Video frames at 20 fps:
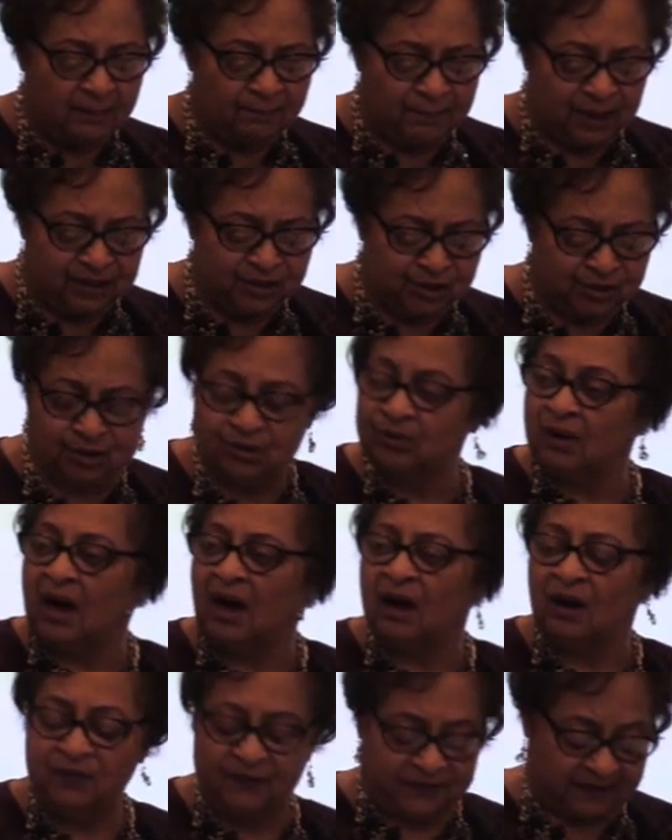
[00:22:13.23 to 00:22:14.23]
much too
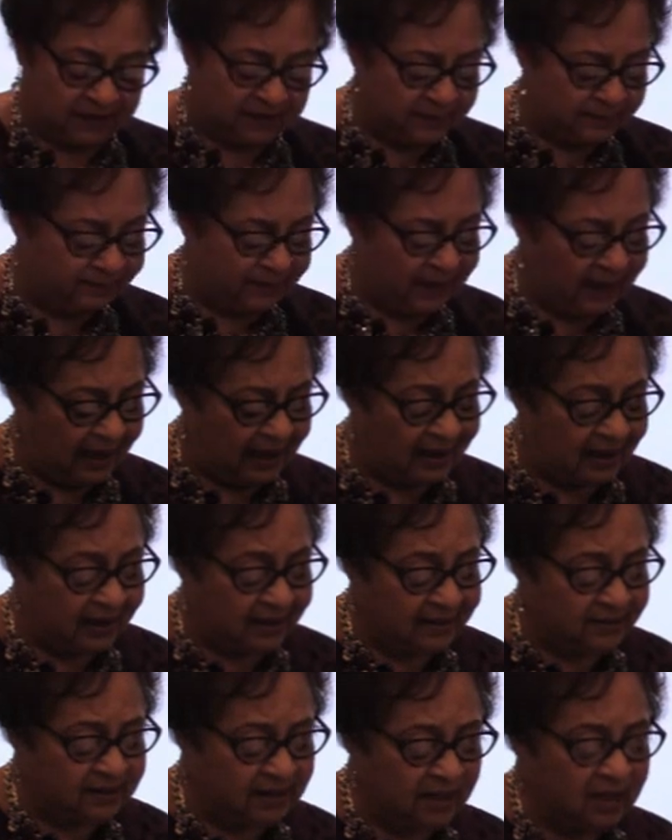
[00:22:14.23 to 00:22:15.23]
often
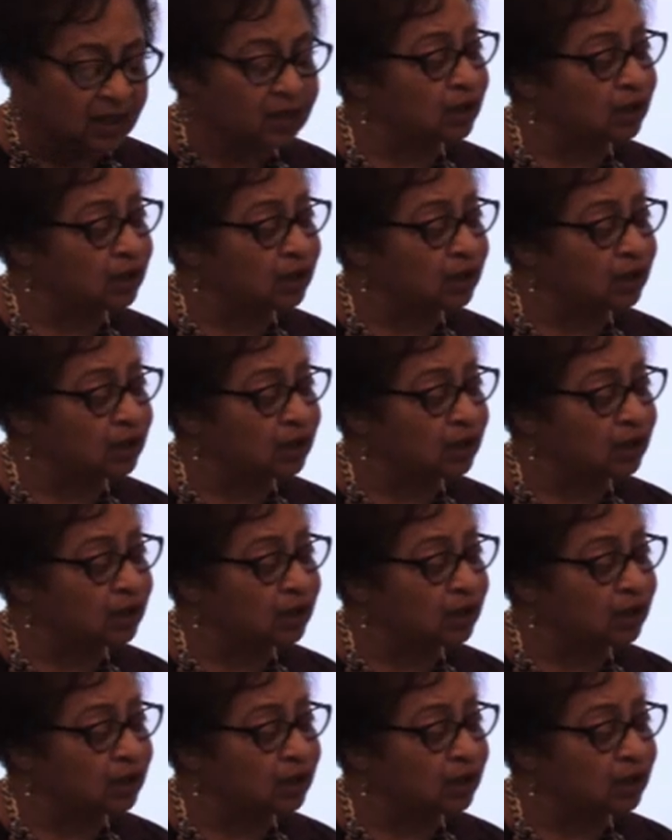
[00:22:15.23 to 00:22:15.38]
behind